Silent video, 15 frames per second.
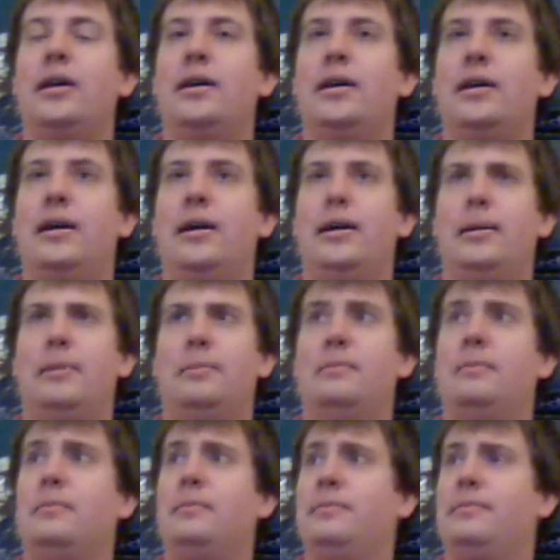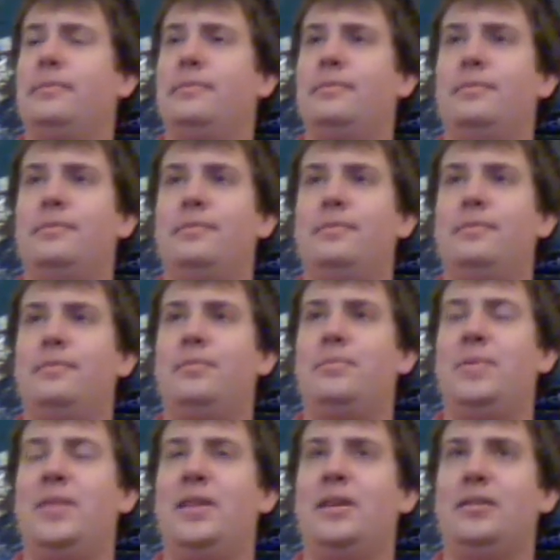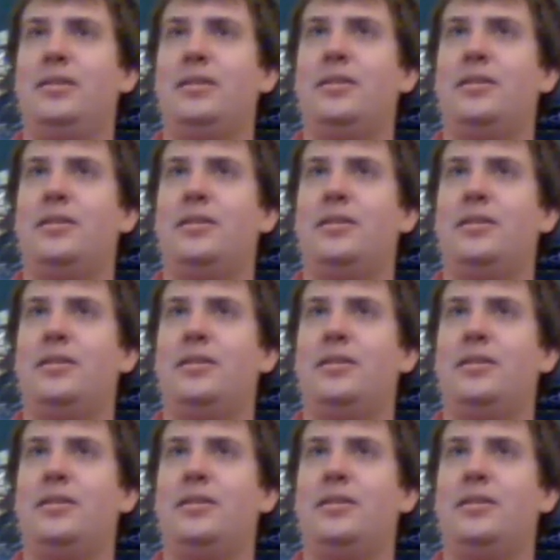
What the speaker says: Um, they're